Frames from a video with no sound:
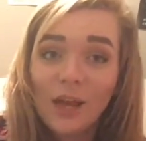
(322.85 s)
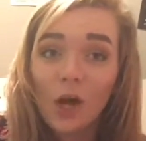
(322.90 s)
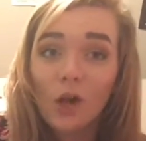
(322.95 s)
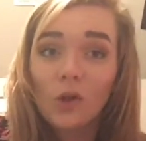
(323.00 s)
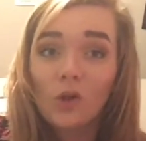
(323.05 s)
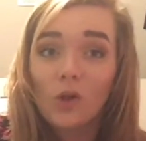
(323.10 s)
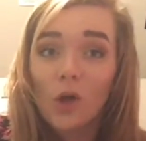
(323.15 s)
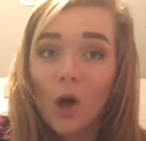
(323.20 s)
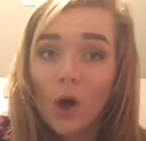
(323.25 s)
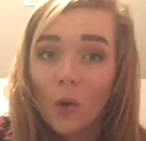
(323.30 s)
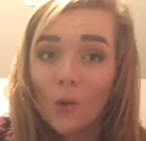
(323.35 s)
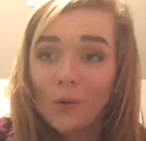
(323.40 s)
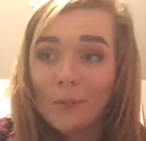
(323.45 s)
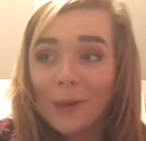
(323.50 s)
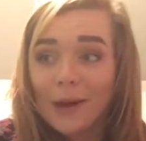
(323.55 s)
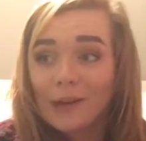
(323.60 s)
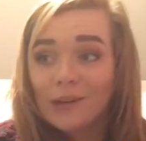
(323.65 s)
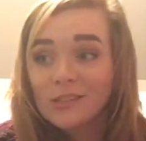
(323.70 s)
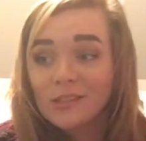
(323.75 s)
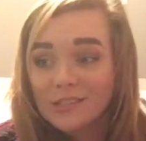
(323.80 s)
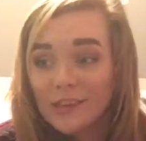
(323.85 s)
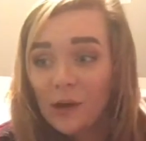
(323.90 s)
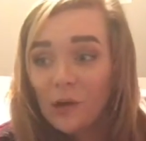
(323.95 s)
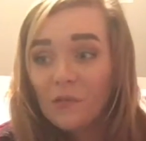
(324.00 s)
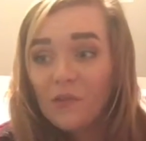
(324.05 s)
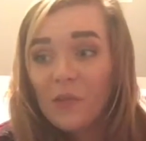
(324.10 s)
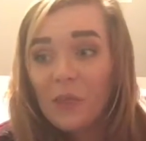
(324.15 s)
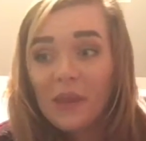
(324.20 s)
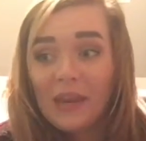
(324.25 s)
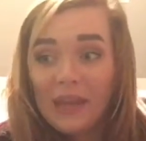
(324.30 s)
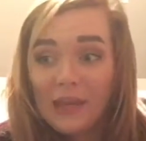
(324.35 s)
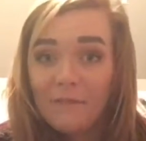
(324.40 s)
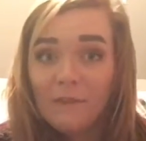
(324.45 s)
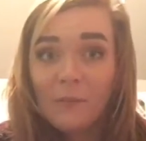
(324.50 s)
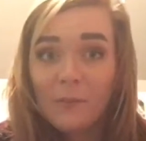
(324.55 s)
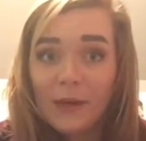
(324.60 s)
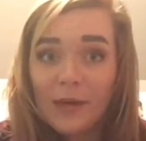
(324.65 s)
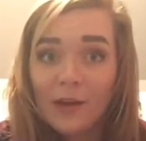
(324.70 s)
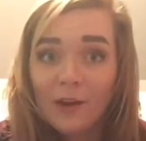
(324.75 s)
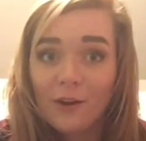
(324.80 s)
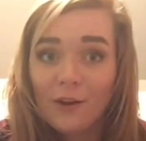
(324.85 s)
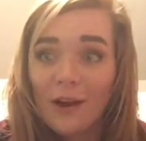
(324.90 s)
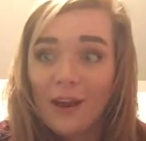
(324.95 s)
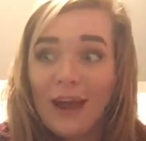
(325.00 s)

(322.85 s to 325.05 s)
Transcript: alone by herself in the Navy Pier,